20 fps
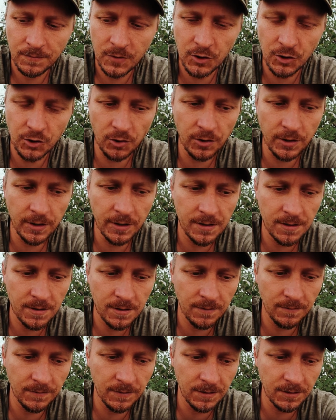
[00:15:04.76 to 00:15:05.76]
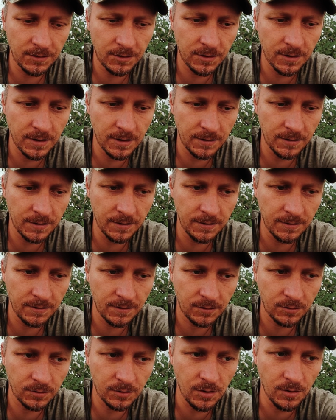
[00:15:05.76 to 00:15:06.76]
journey of trying to
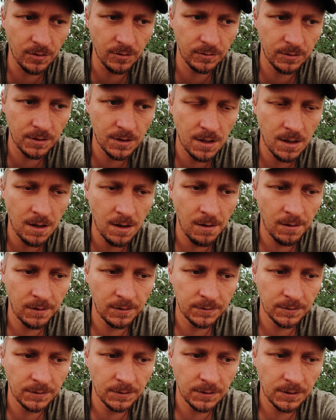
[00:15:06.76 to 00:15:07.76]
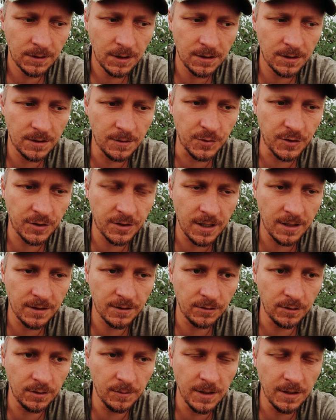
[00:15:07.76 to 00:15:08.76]
grow a
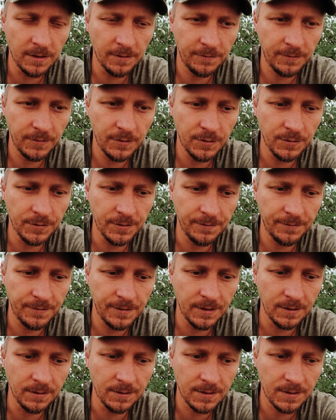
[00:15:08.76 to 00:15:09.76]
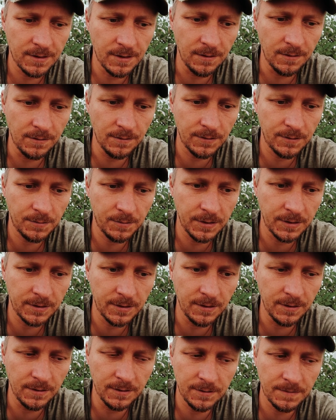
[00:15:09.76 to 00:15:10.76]
substantial amount of food to feed ourselves,
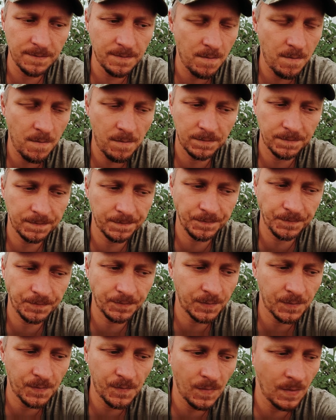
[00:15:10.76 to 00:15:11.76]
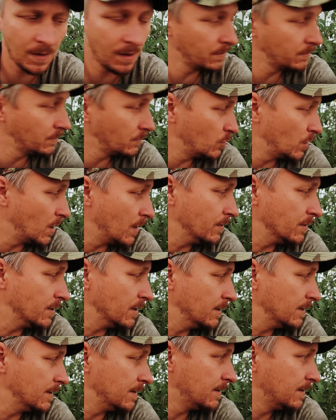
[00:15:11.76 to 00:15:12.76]
because we haven't
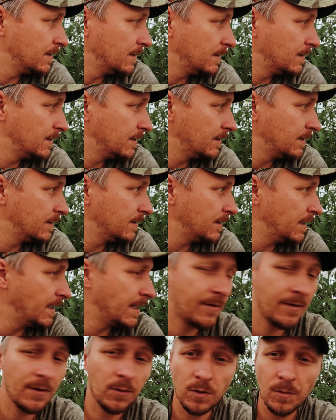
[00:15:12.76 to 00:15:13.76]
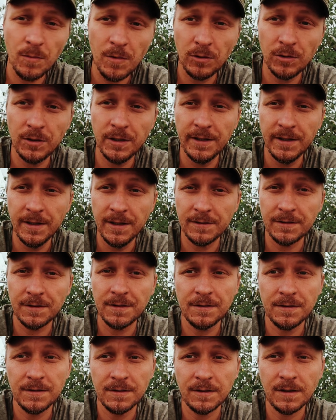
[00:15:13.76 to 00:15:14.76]
done anything remotely yet
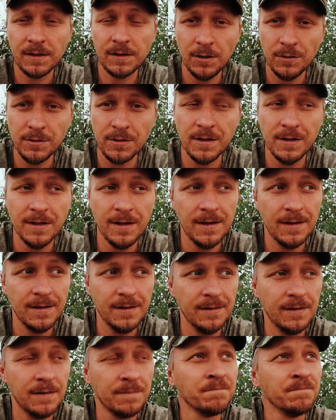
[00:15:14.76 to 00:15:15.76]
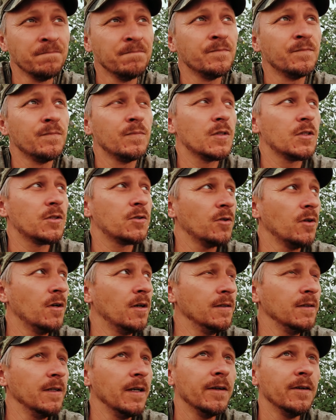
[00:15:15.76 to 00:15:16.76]
close to that, and it's
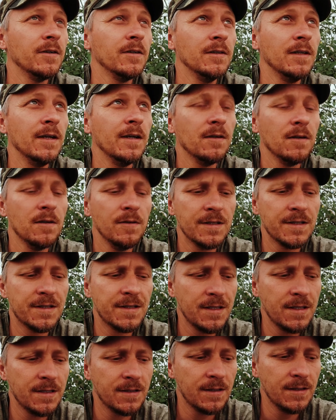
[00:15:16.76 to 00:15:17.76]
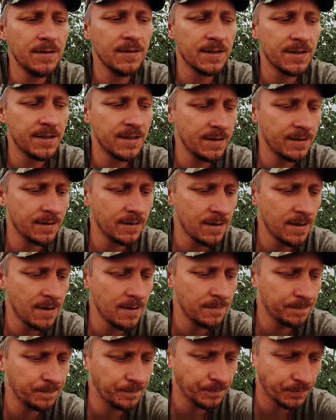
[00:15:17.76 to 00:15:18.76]
drawn later and later on the season
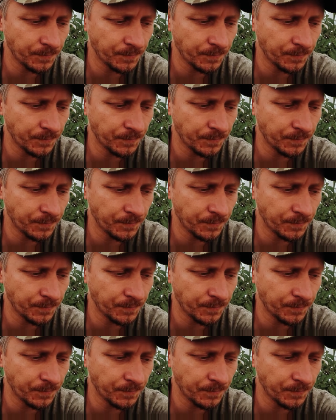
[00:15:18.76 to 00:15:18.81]
now.